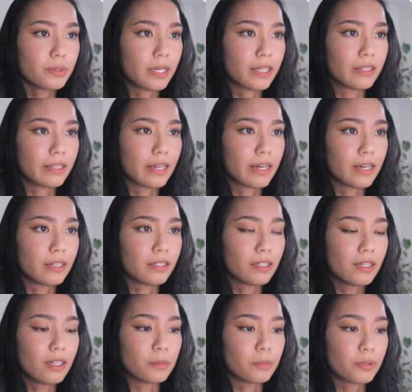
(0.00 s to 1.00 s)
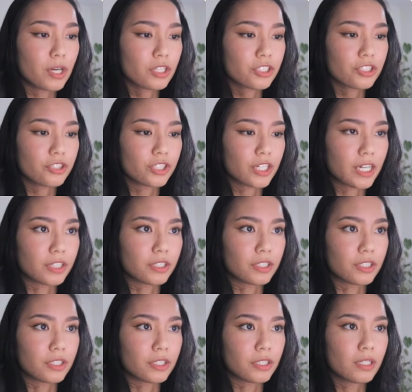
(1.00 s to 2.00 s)
and then the project
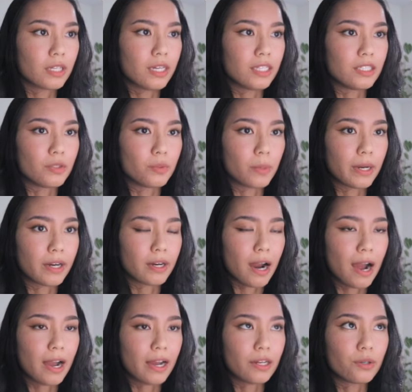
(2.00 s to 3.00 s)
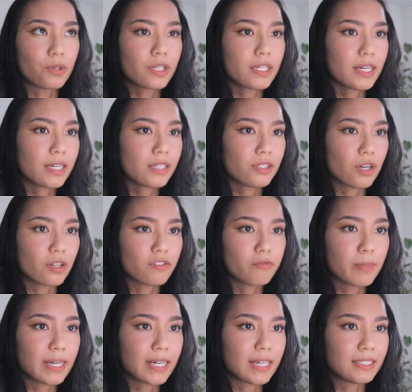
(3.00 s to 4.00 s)
tracker is where I organize all of
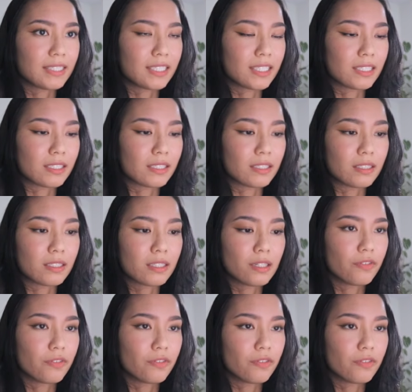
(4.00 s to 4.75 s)
my ideas,